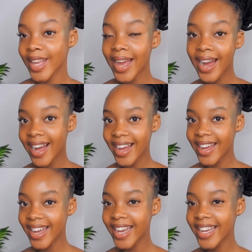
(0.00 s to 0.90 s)

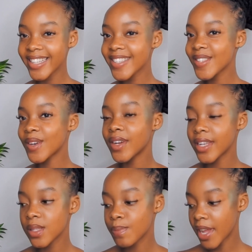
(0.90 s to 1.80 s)
Hi, so it
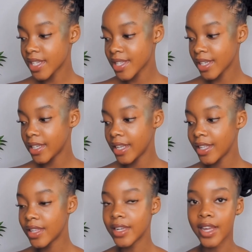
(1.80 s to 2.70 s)
is basically
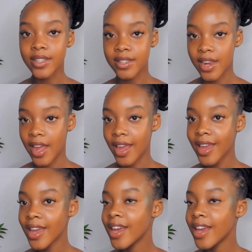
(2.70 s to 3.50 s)
the next day.